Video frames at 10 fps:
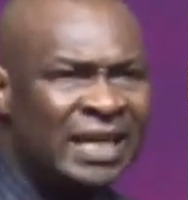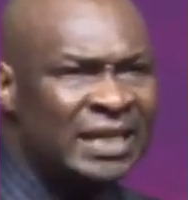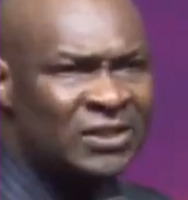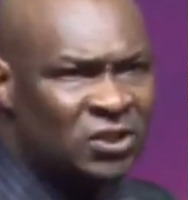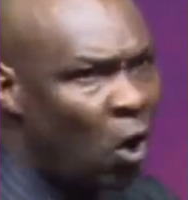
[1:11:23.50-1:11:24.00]
the
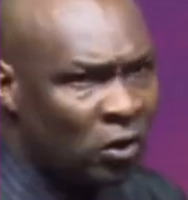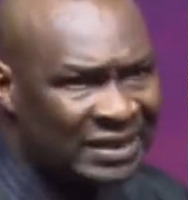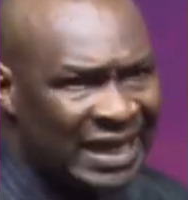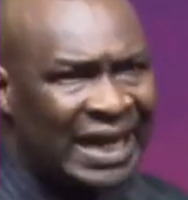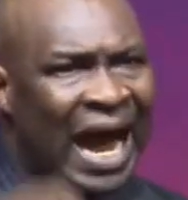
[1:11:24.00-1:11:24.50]

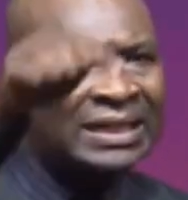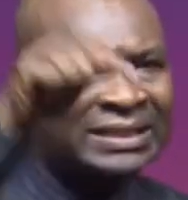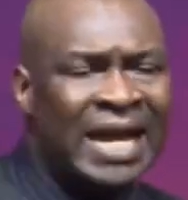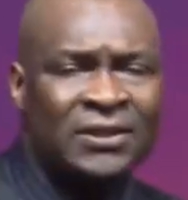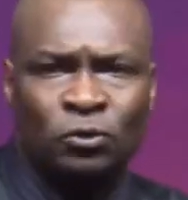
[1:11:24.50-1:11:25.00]
results that
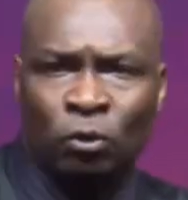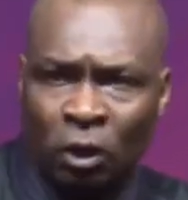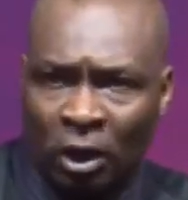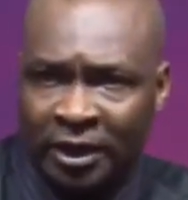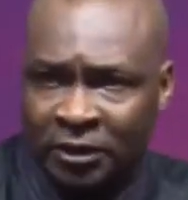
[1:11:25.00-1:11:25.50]
attest to
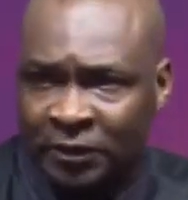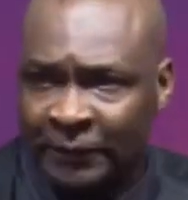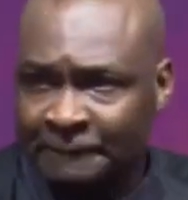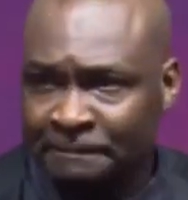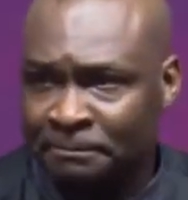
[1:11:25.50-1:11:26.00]
knowledge.
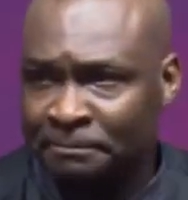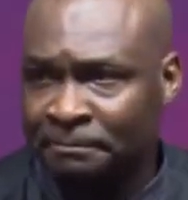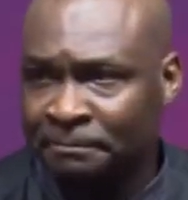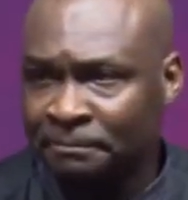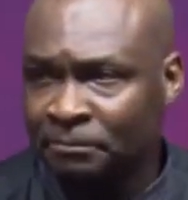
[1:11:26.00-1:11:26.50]

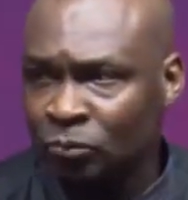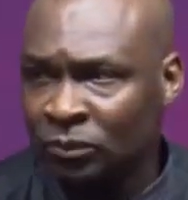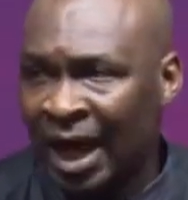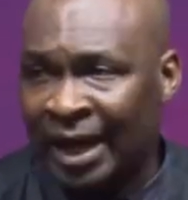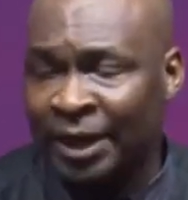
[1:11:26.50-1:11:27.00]

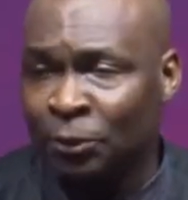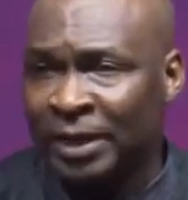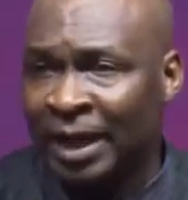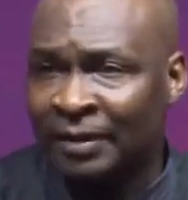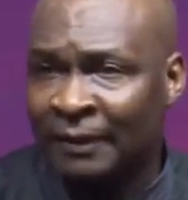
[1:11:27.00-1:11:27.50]

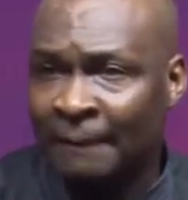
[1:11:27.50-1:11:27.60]
Hallelujah.